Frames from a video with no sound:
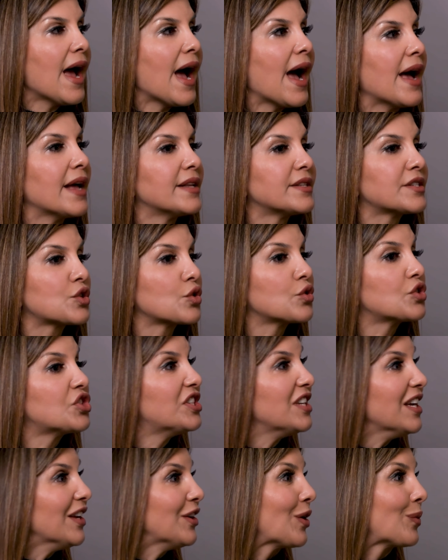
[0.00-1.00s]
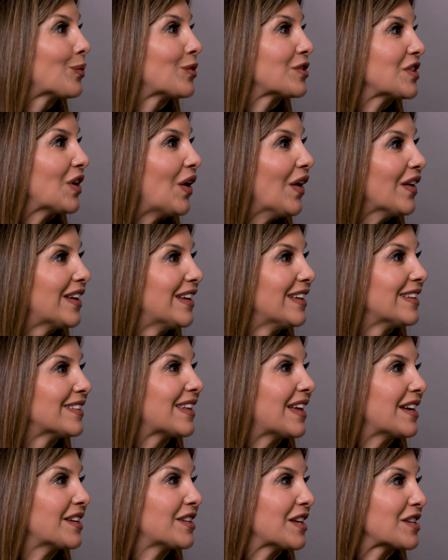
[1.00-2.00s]
And so she and I were talking
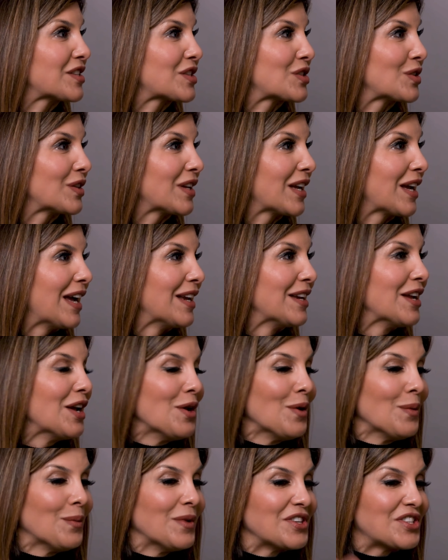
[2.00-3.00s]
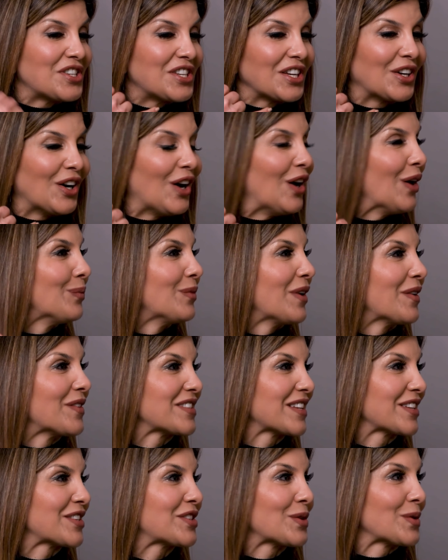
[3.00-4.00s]
yesterday, and when she called me, I
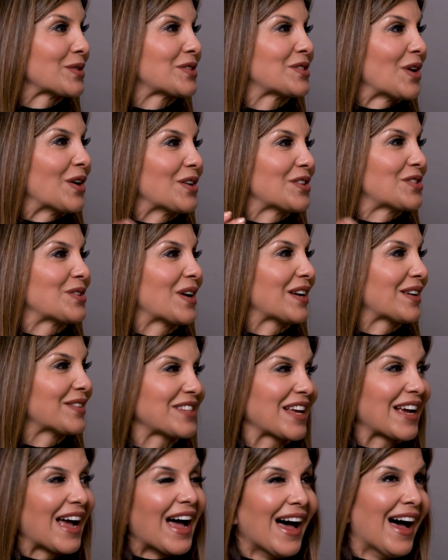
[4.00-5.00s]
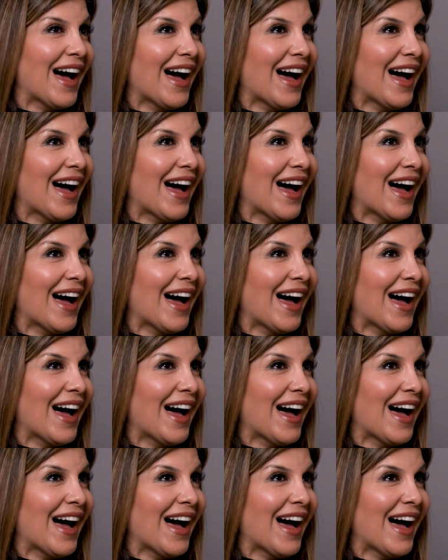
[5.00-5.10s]
was like so starstruck. I was like,